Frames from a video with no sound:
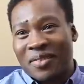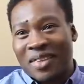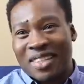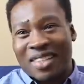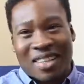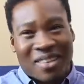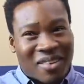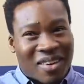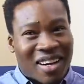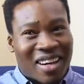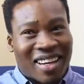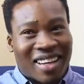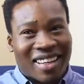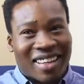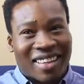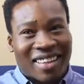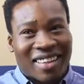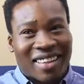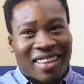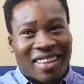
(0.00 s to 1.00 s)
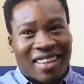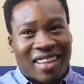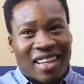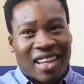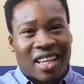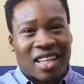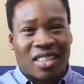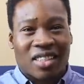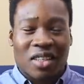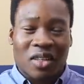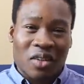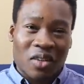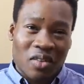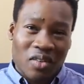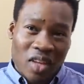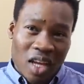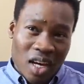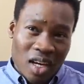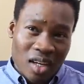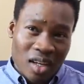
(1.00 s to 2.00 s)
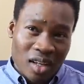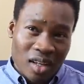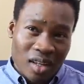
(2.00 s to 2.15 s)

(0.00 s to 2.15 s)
Is that right? Like it's a good thing?